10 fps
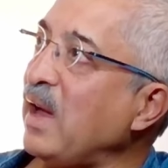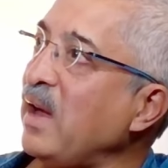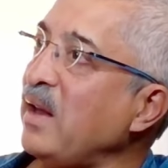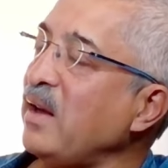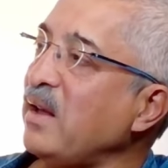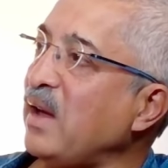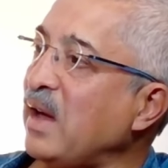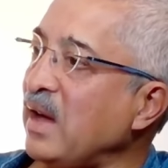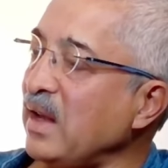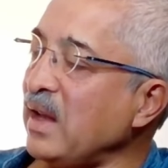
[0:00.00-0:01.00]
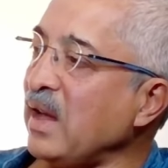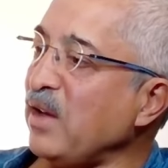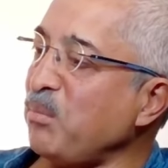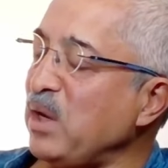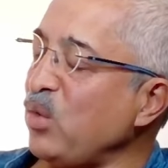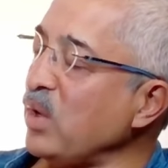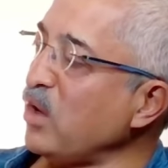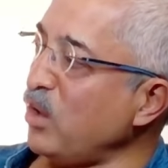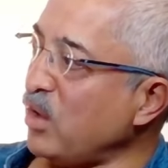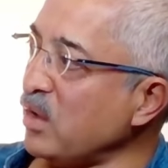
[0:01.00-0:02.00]
And I have been
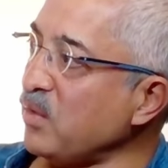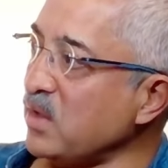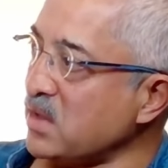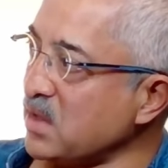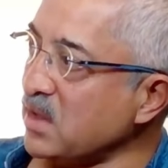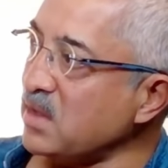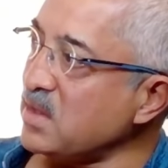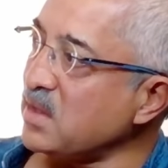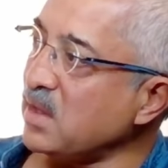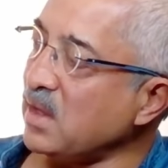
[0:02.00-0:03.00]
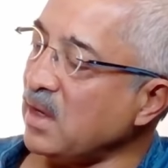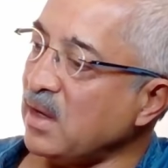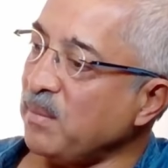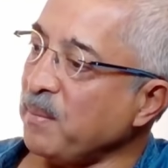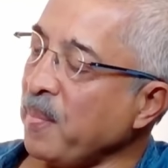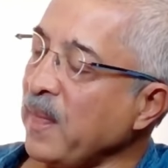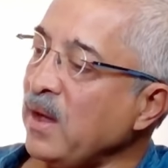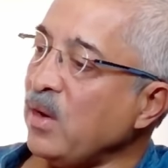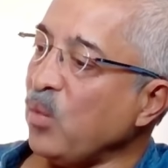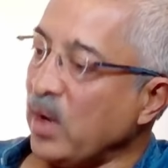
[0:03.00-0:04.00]
doing a lot of research.
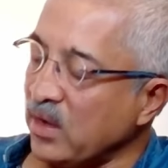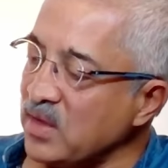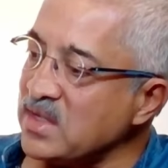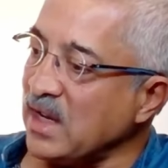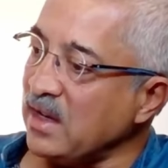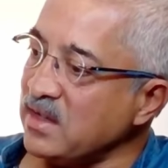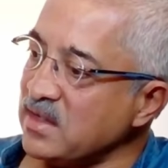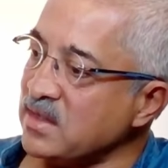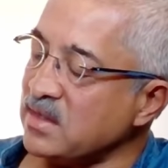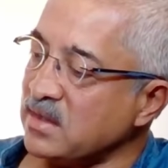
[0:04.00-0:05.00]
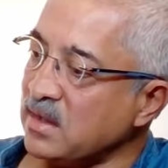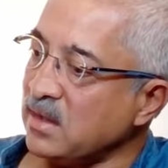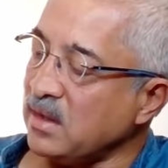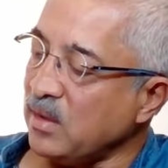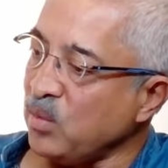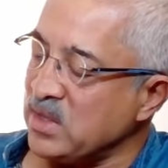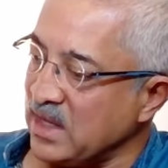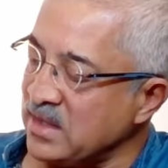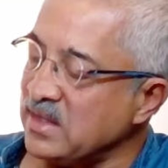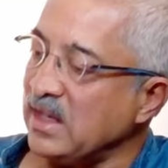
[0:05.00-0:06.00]
One of the challenges which
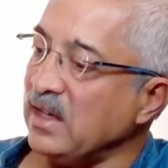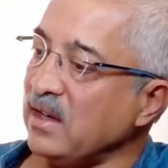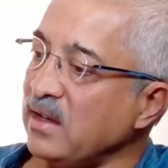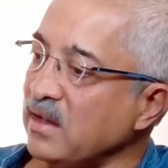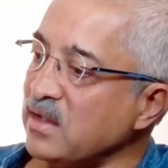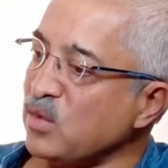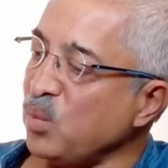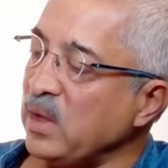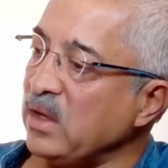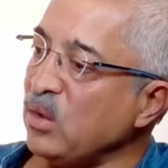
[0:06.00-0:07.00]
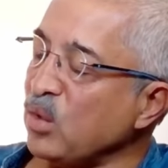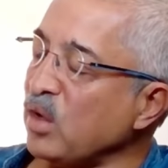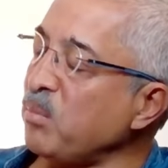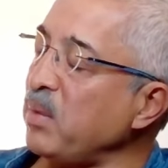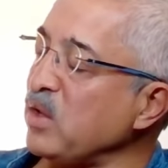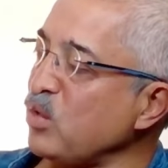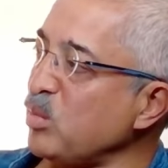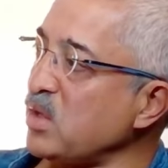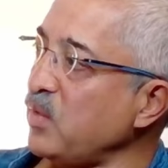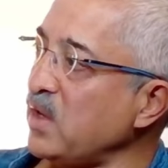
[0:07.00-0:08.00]
I see in India is we do not pay so
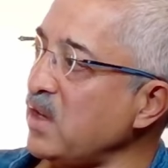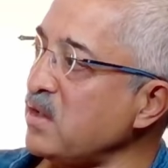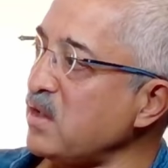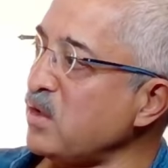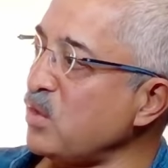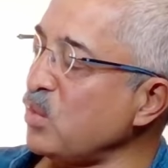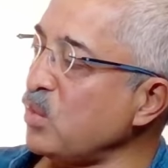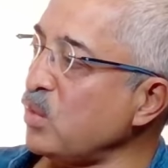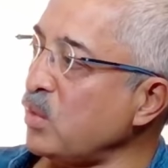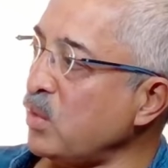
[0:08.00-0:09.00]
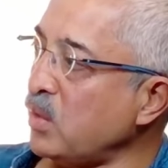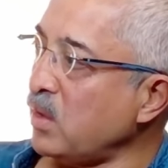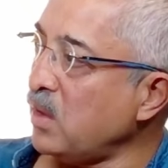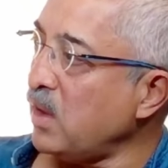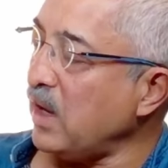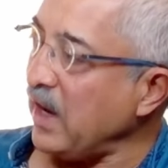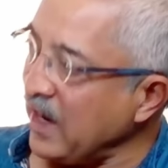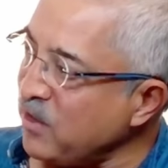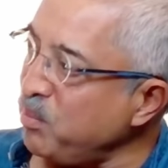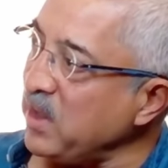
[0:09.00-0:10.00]
much of attention to
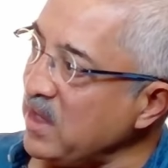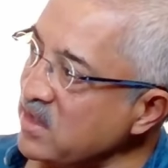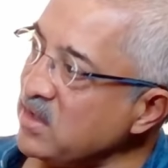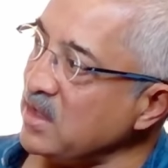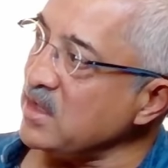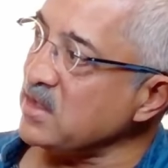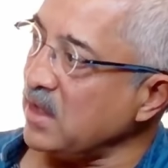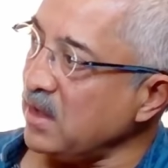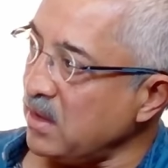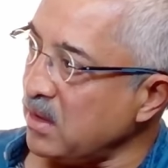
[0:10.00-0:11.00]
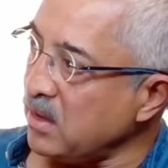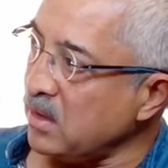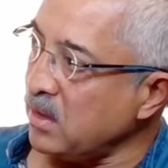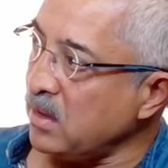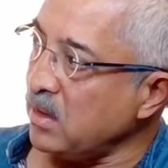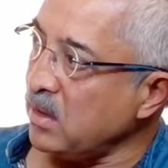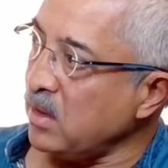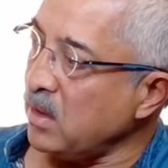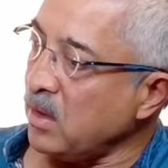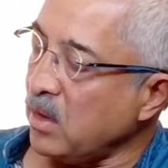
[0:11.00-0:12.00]
experiential design.
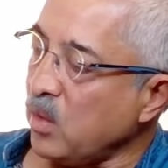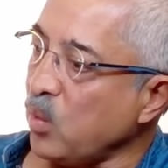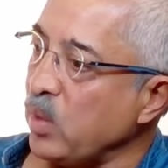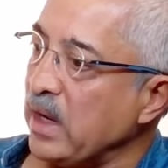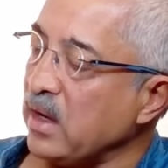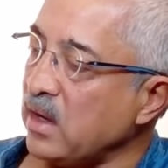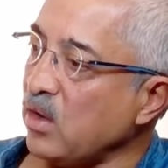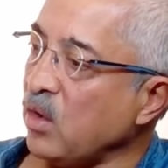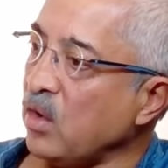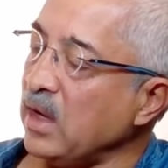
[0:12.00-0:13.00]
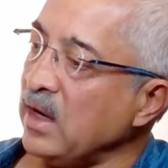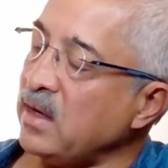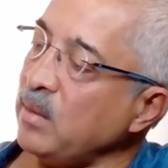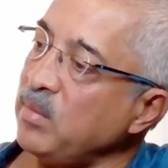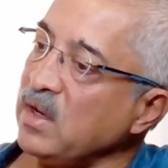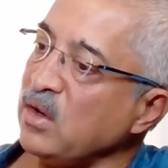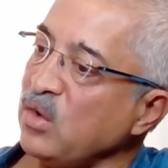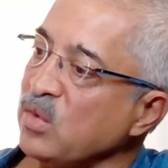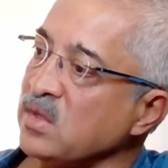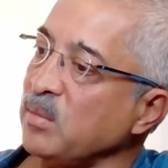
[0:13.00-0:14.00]
We are all attempting
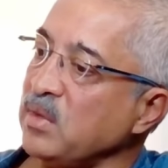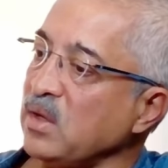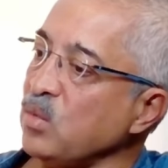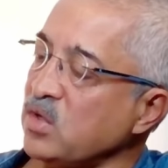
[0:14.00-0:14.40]
to do something